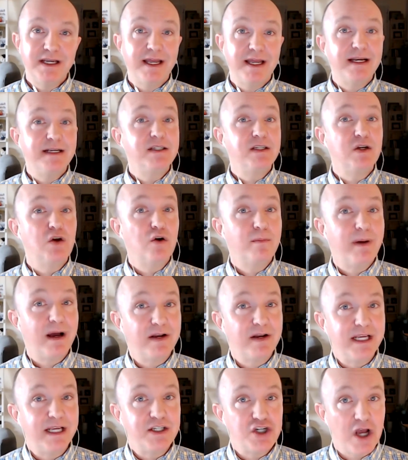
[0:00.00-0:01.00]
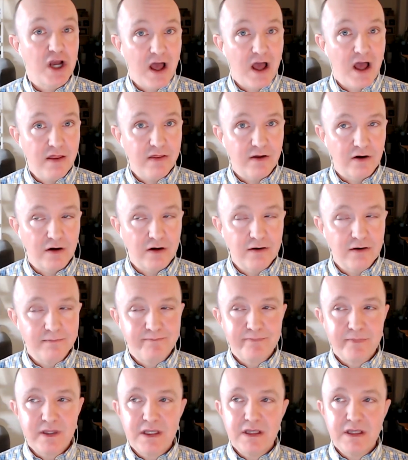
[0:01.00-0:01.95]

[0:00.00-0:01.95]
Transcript: getting to know about each other.